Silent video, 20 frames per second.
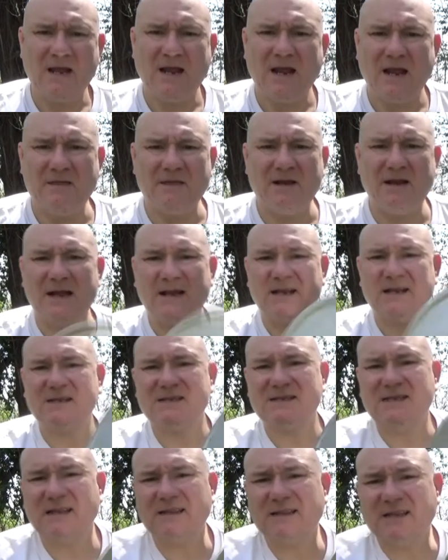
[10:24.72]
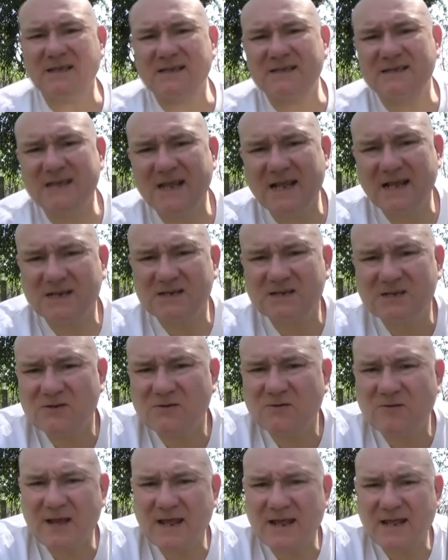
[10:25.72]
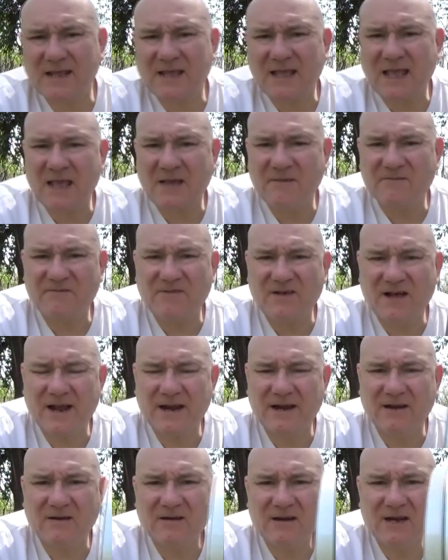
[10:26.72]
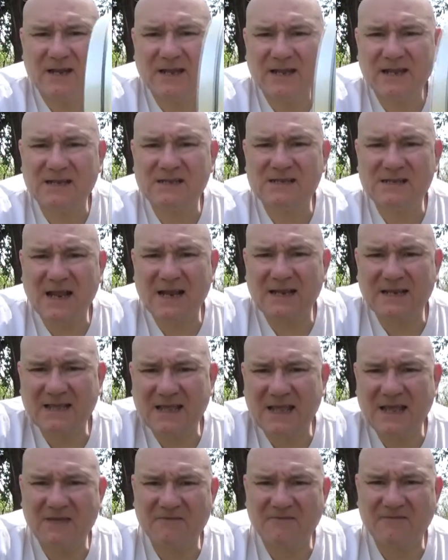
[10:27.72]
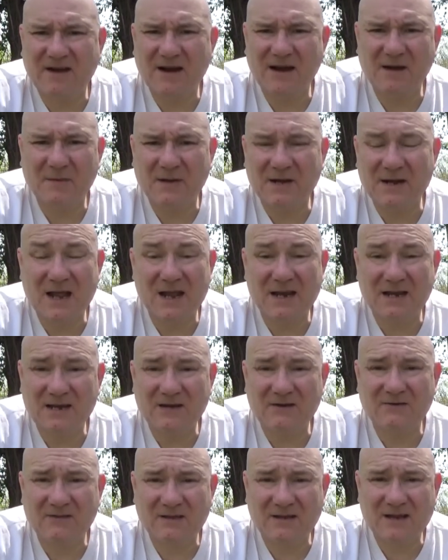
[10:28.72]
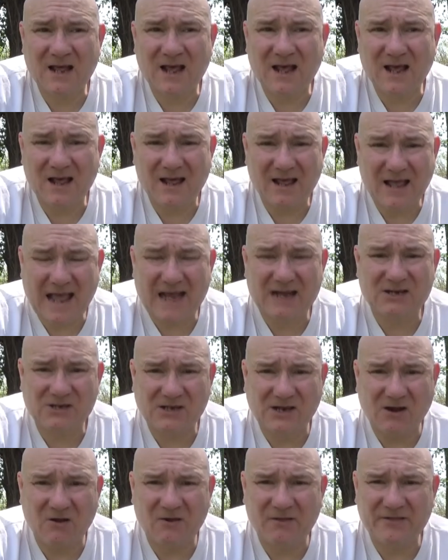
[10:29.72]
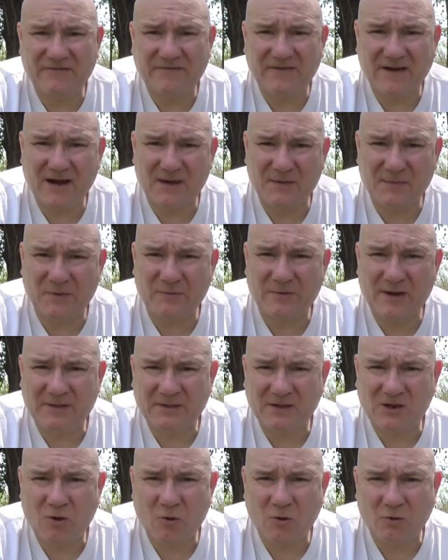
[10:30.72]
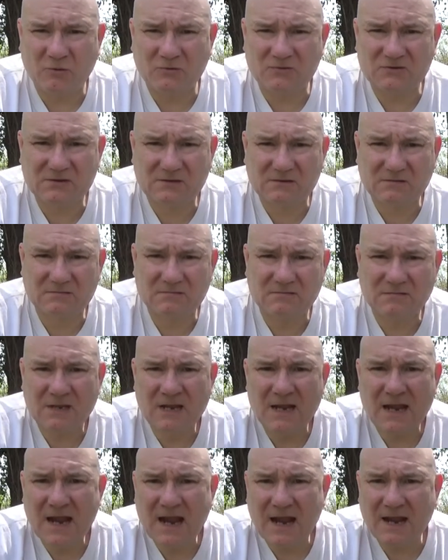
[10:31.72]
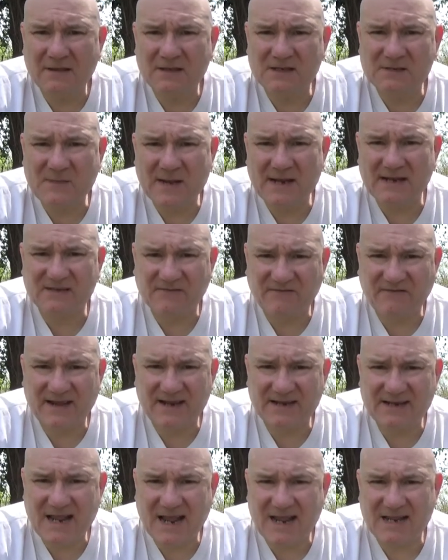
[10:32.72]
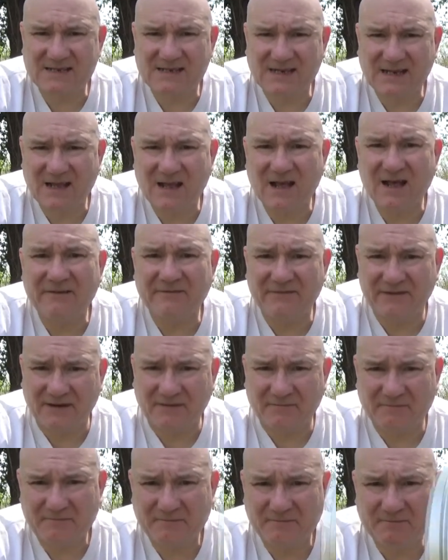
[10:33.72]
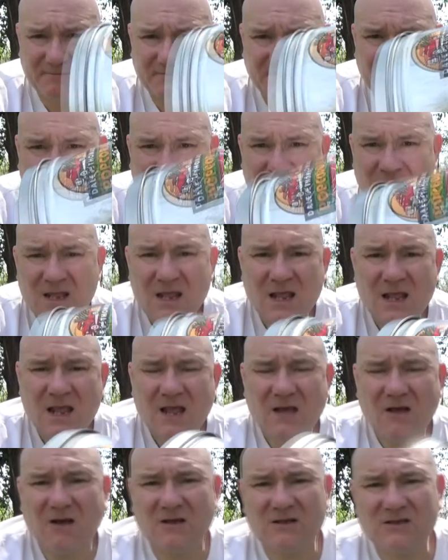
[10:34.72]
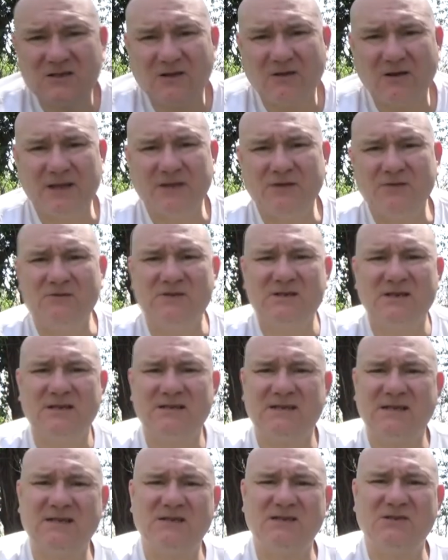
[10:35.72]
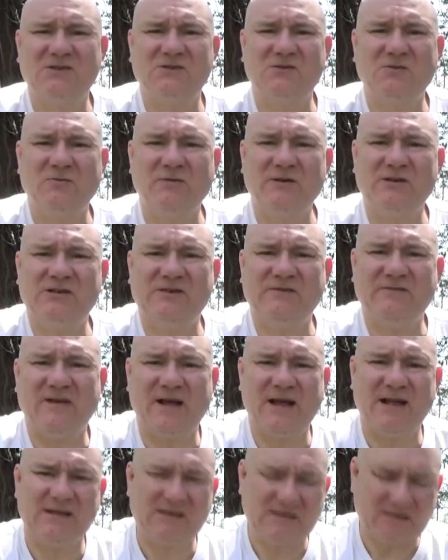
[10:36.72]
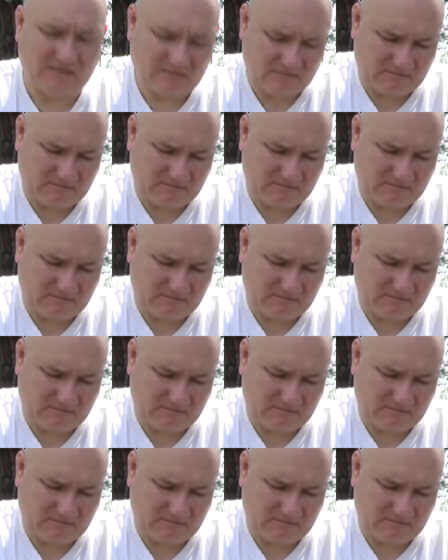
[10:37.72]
And then I can set this next to a campfire, inside the campfire, but not actually on the fire, but around the coals. And this makes a fantastic oven. Also, I use this as a storage device